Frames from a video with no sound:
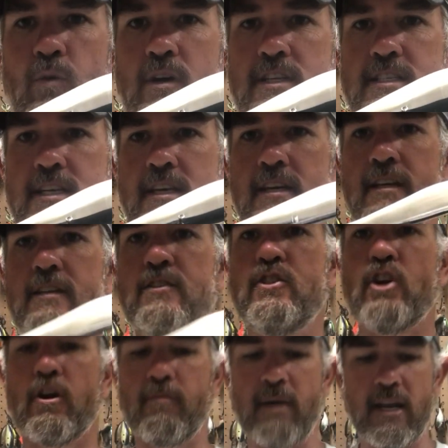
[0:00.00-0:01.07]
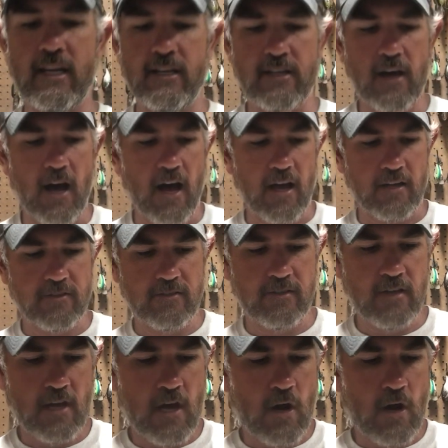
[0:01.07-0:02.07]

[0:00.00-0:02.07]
110 jerkbaiting docks,